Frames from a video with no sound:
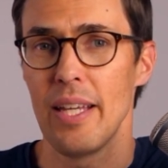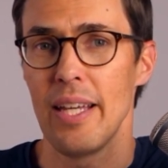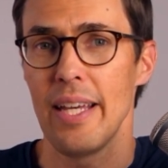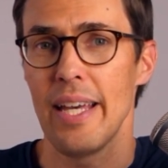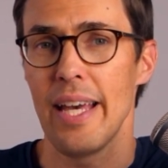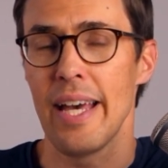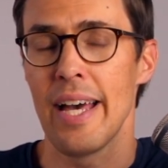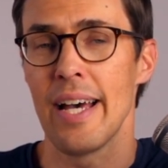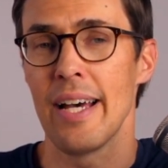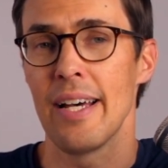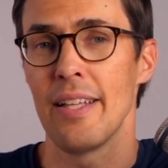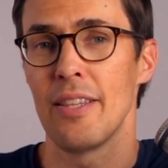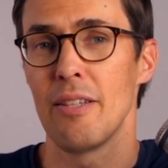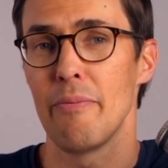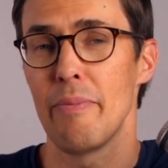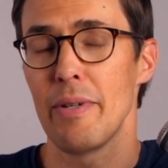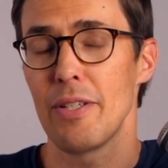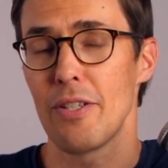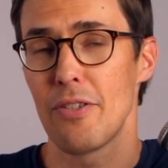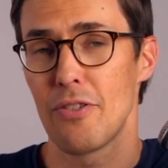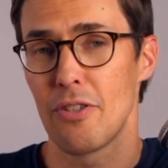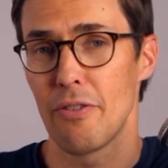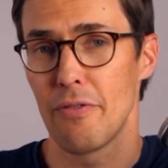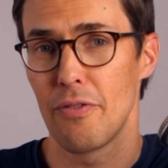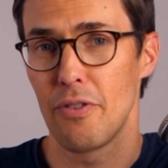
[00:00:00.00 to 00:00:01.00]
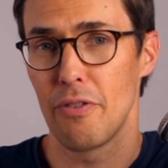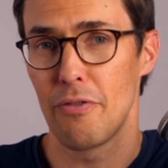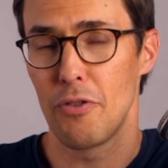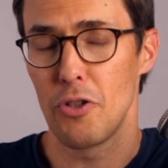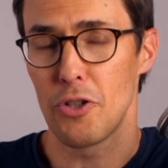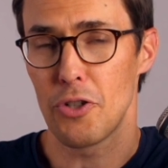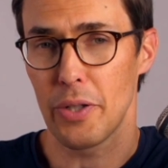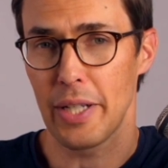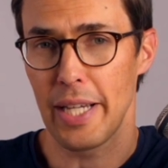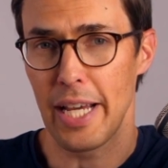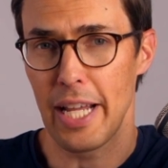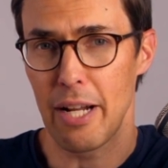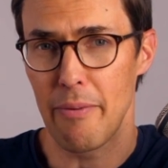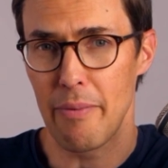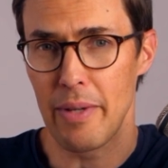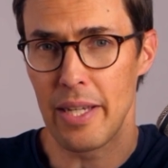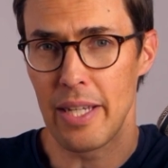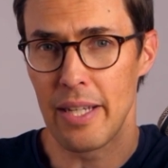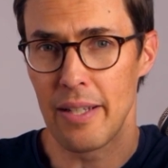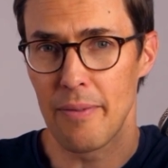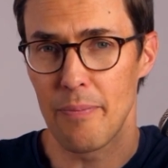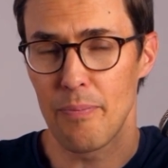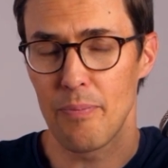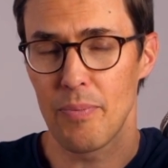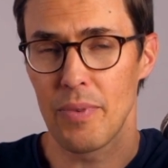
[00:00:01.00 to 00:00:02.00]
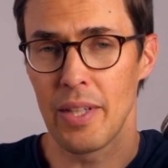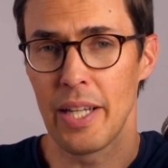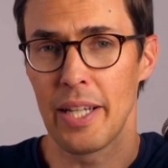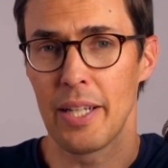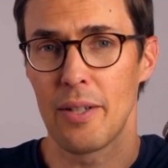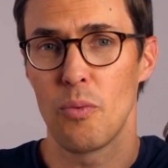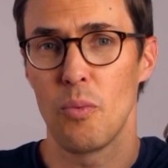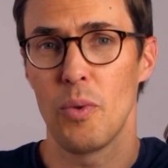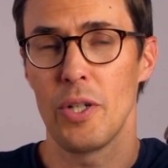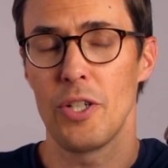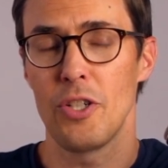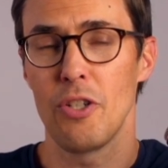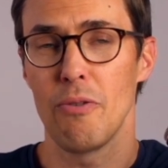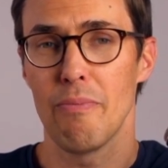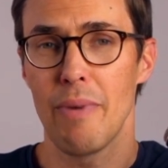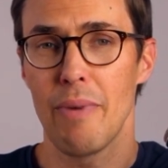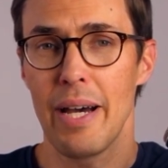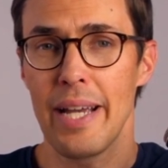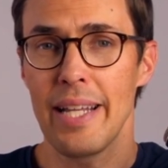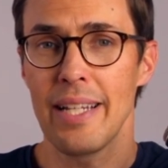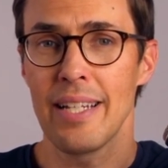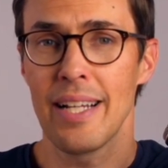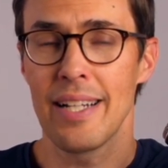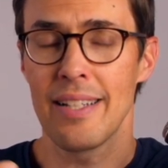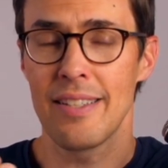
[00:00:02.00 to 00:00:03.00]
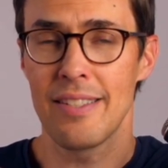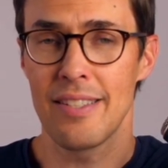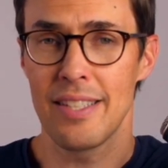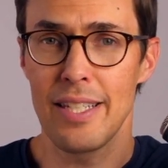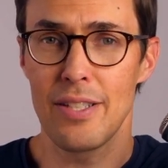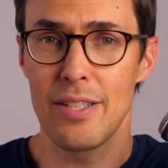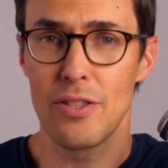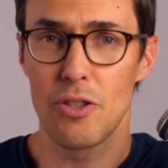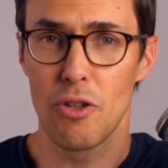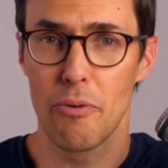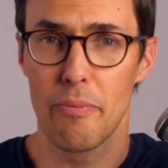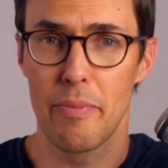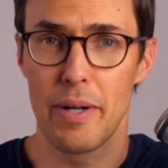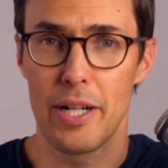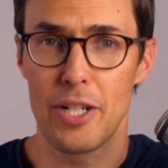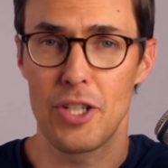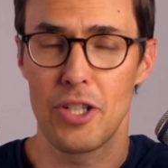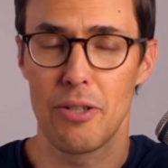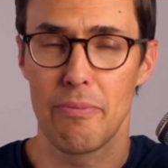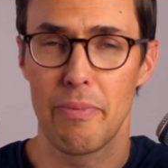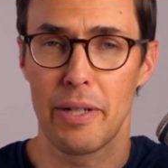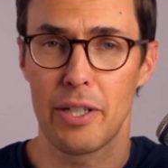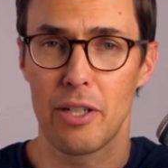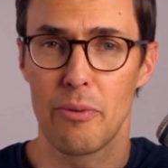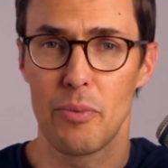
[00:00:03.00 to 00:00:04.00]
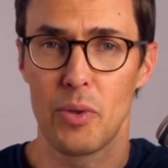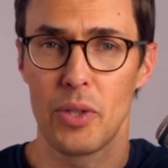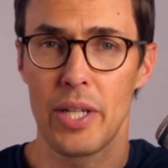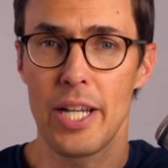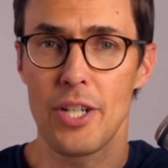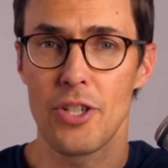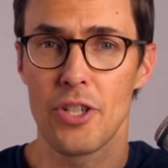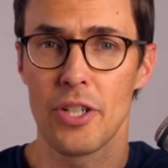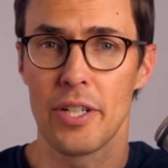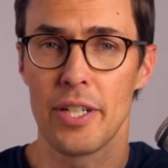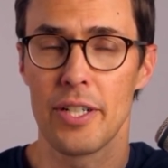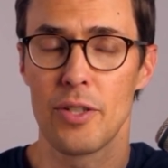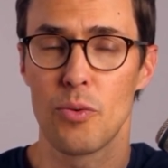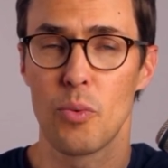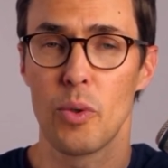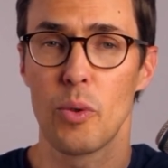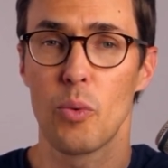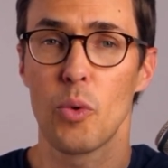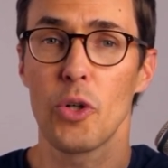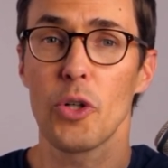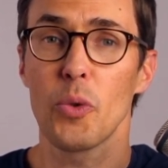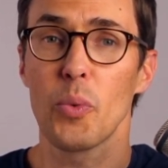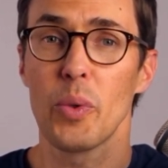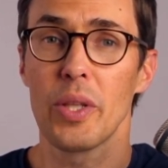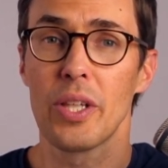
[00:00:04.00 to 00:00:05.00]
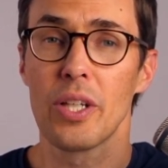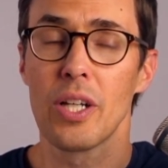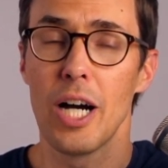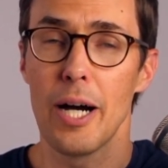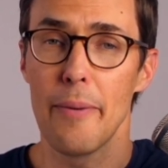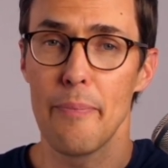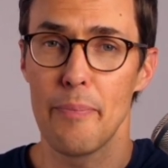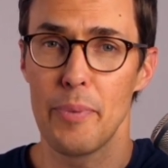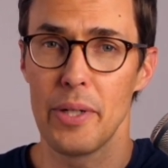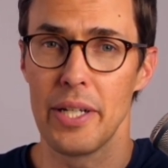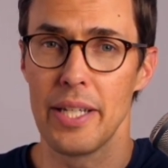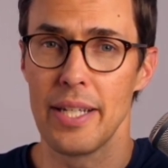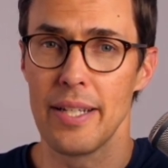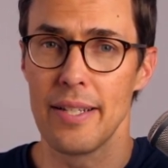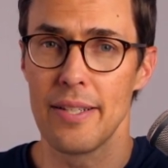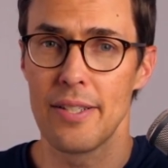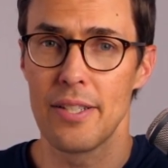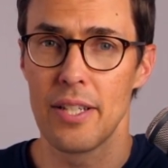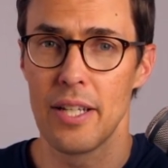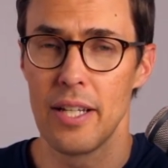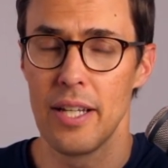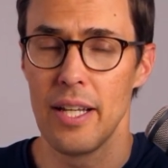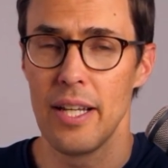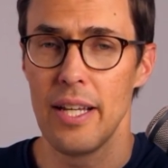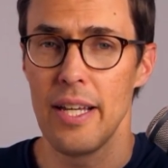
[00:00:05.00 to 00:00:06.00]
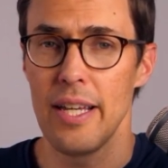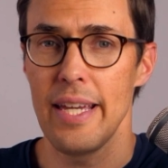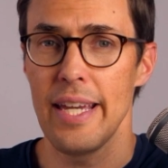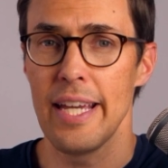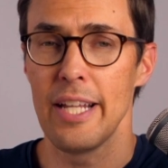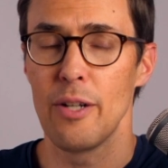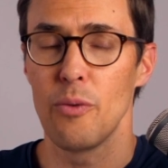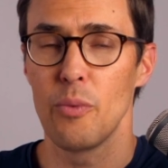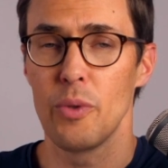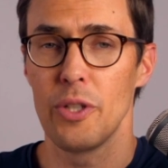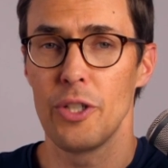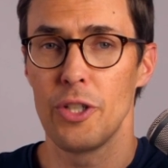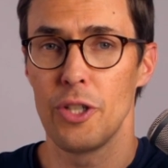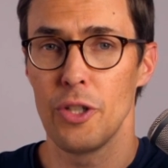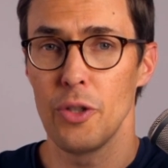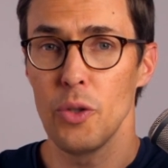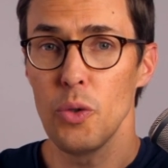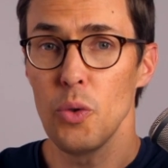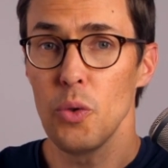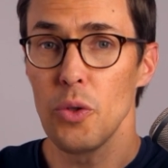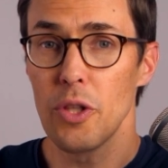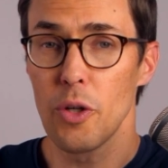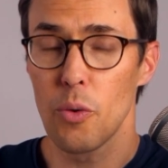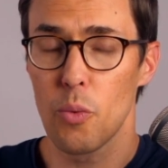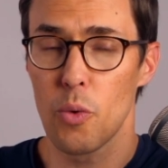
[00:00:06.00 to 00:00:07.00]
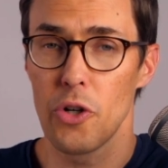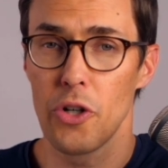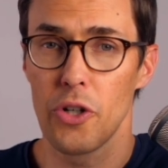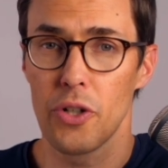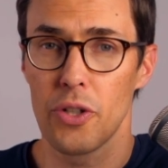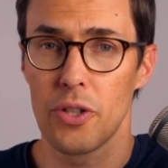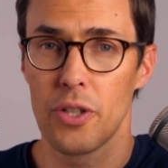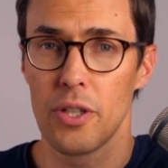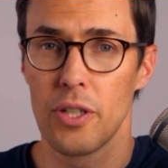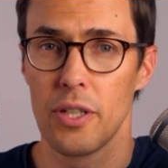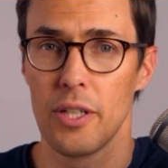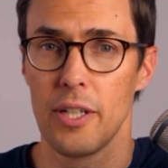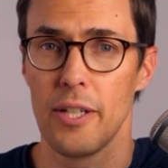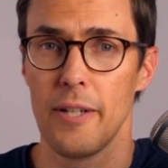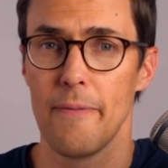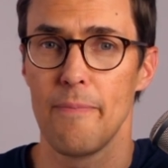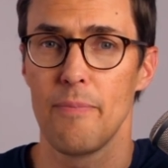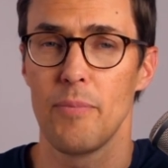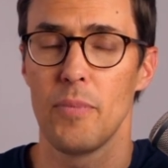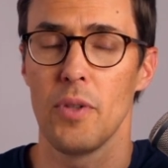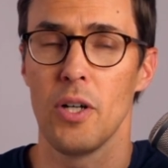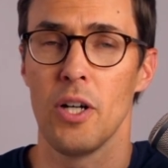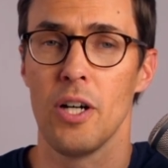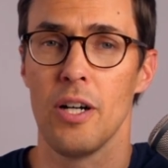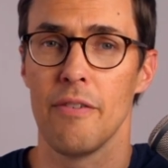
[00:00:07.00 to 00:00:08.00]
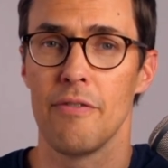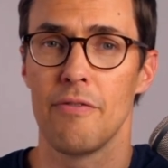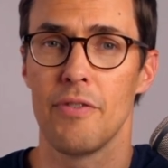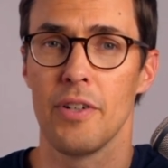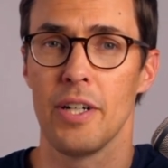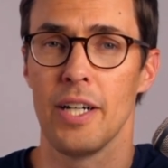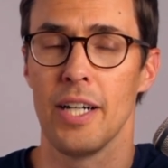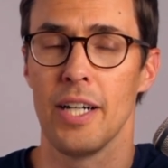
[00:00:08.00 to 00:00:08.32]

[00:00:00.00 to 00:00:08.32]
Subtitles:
the business of the Future Academy, like what you might not see so much in my communication is we work with companies and we do the work of